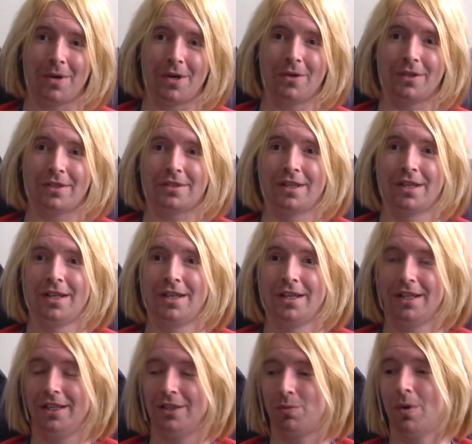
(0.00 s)
world,
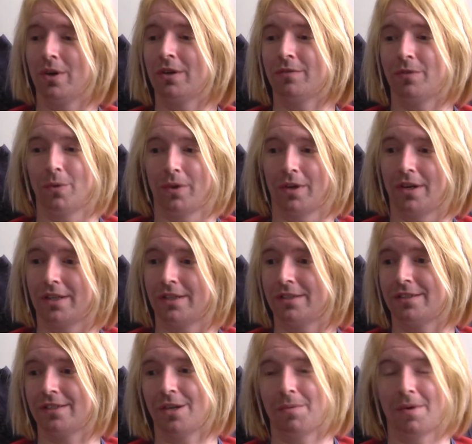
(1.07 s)
it's wonderful that I can
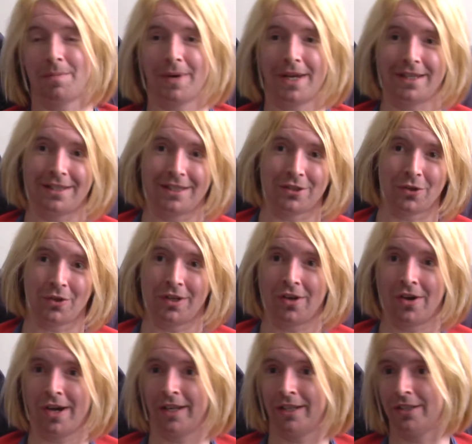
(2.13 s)
sell my paintings
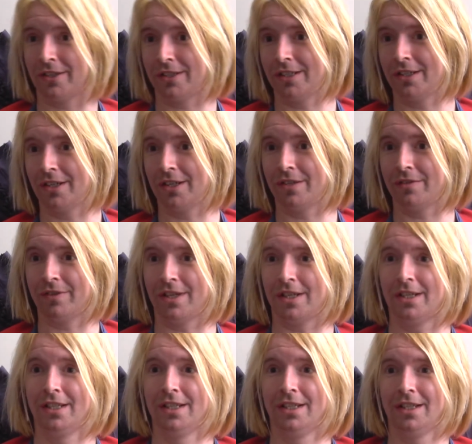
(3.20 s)
online. I can kind
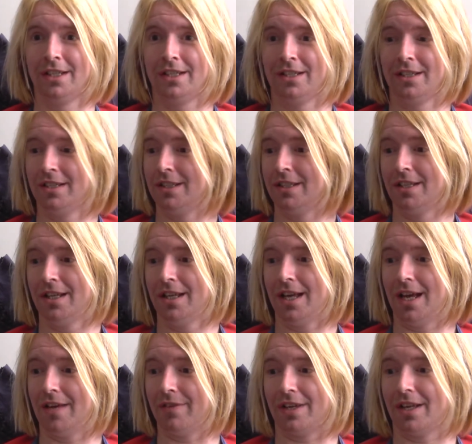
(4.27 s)
of
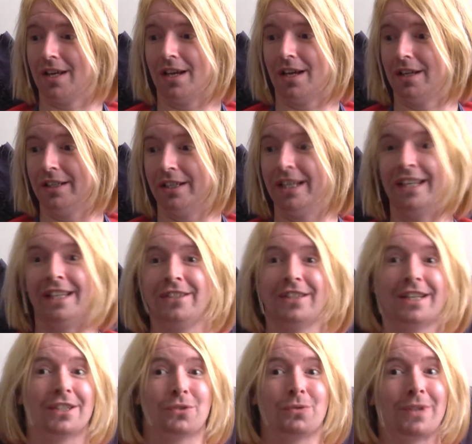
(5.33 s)
have an
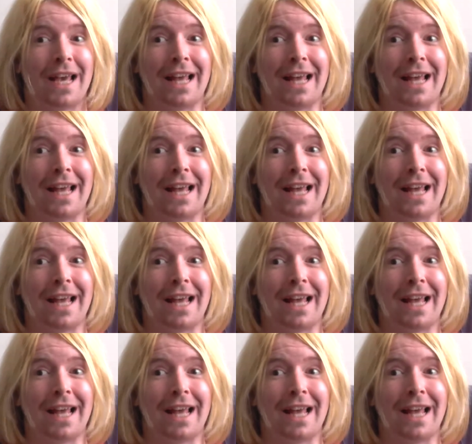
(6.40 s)
international